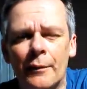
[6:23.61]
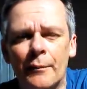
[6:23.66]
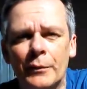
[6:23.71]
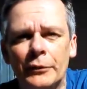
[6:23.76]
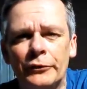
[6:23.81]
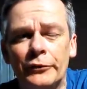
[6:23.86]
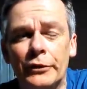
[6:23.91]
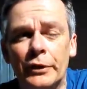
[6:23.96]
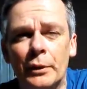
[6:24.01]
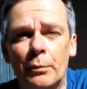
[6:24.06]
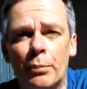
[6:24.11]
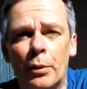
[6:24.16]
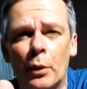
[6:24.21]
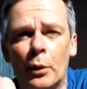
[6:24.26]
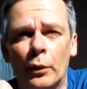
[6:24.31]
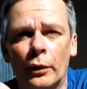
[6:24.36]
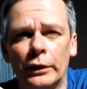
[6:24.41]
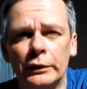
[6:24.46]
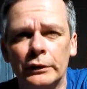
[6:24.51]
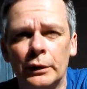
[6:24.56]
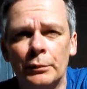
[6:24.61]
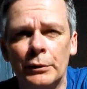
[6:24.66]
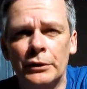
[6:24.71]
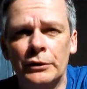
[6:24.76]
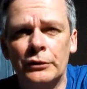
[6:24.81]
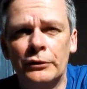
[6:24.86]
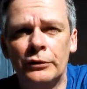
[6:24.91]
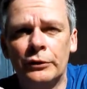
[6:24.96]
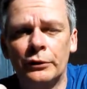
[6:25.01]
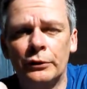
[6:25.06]
instead of pouring them
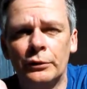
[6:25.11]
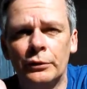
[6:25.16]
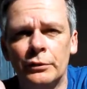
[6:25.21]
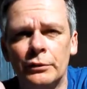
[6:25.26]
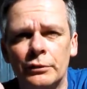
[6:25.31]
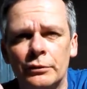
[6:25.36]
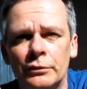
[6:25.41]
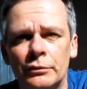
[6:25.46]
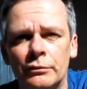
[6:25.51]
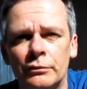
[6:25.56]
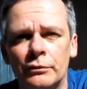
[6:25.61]
into